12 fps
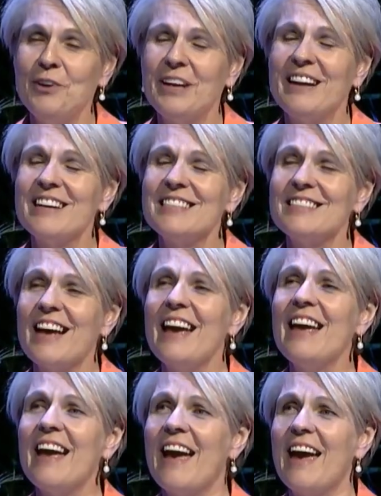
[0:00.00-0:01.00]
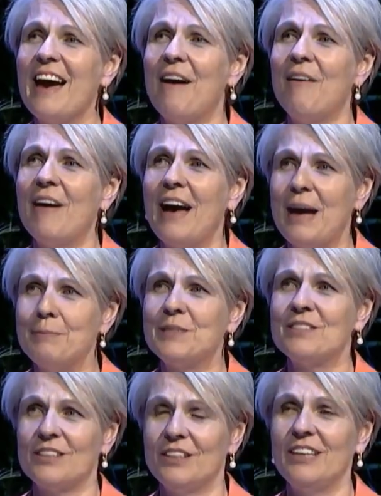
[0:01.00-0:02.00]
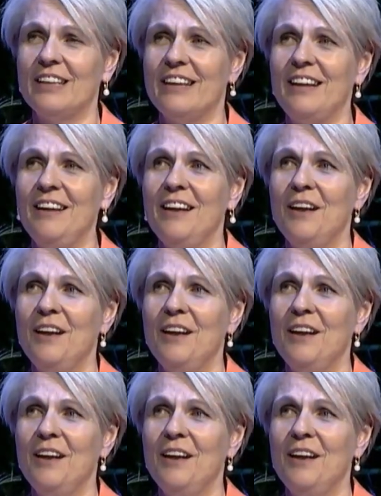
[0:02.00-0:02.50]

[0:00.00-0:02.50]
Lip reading: Can I say how absolutely